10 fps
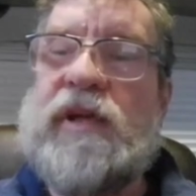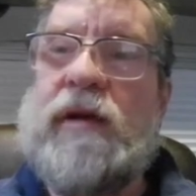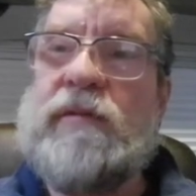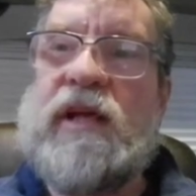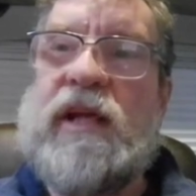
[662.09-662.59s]

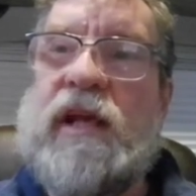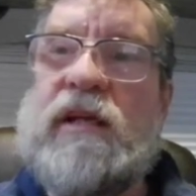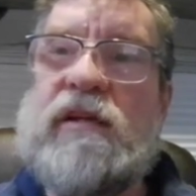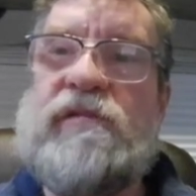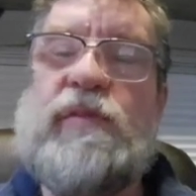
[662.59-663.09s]
I'm not getting
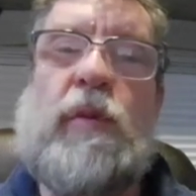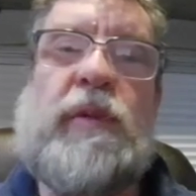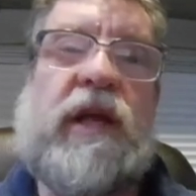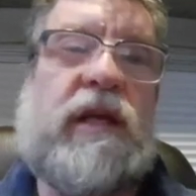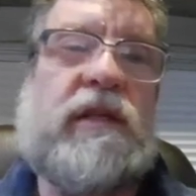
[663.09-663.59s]
enough
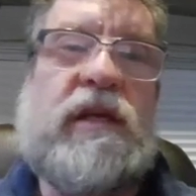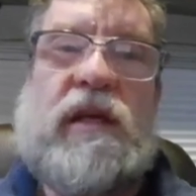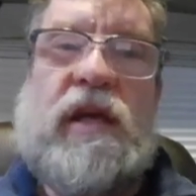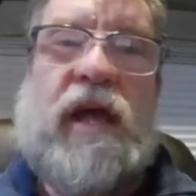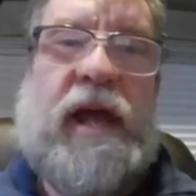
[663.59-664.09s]
propane,
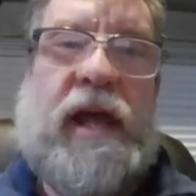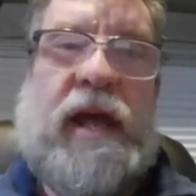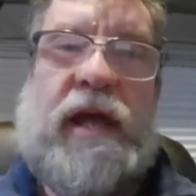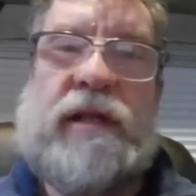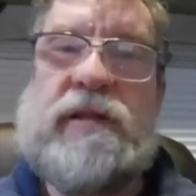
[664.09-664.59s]

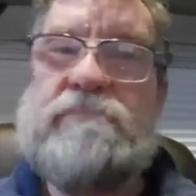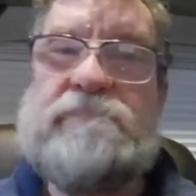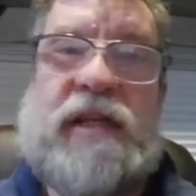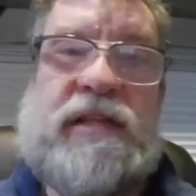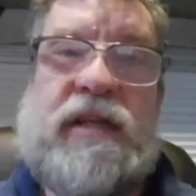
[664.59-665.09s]
and
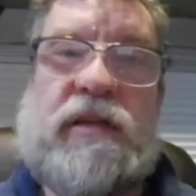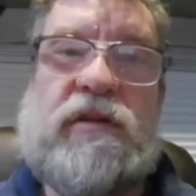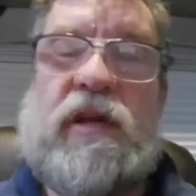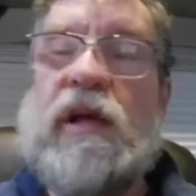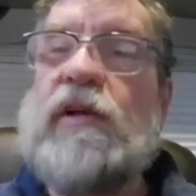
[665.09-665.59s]
that's it.
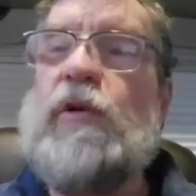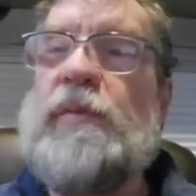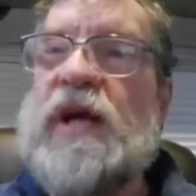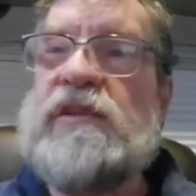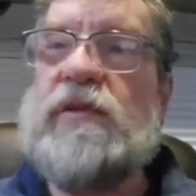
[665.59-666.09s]
You got to go
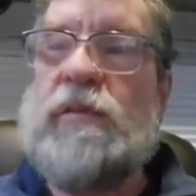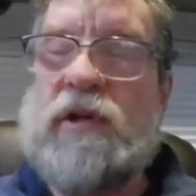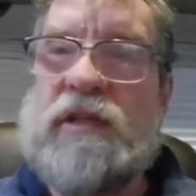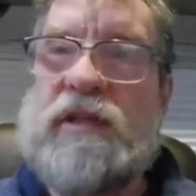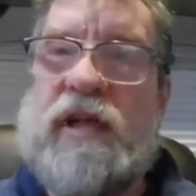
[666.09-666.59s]
back to
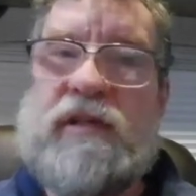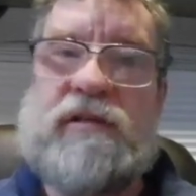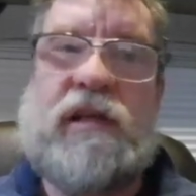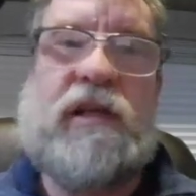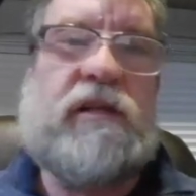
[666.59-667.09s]
burning
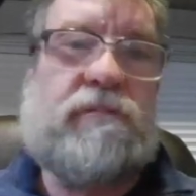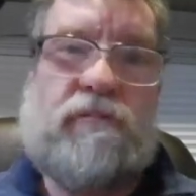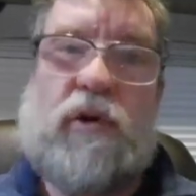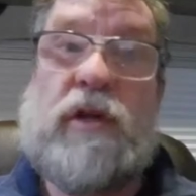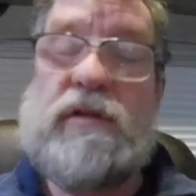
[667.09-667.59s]
gasoline,
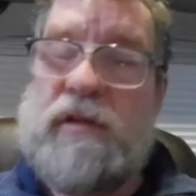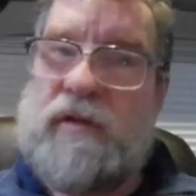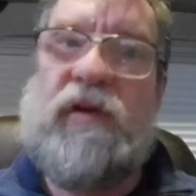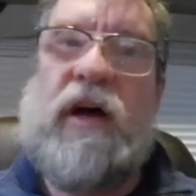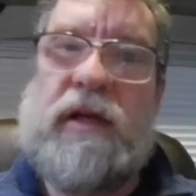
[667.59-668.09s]
which
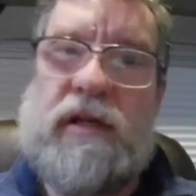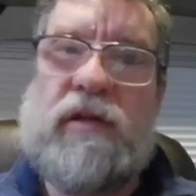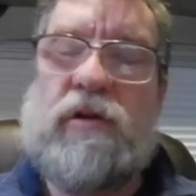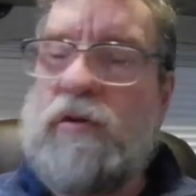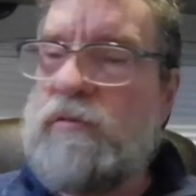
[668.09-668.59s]
is fine
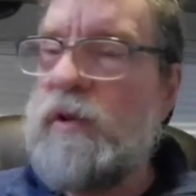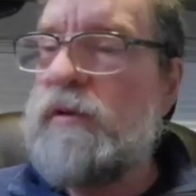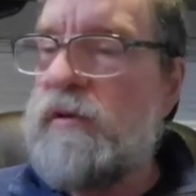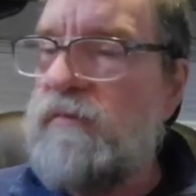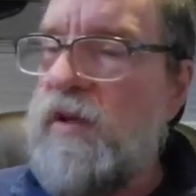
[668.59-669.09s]
at cold
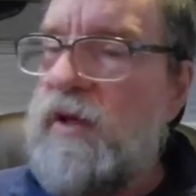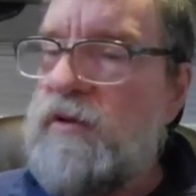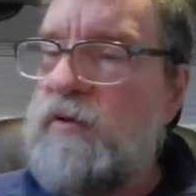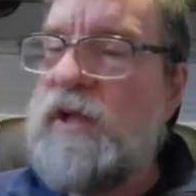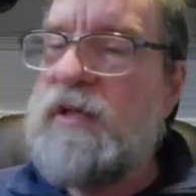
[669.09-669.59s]
weather.
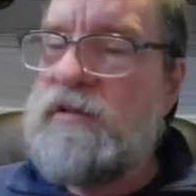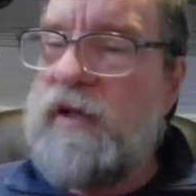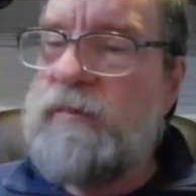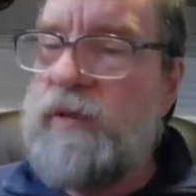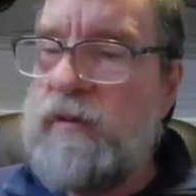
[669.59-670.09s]
So that's
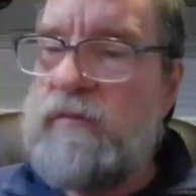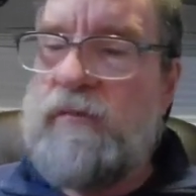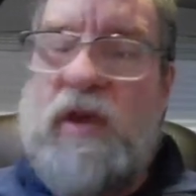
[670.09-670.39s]
not a problem.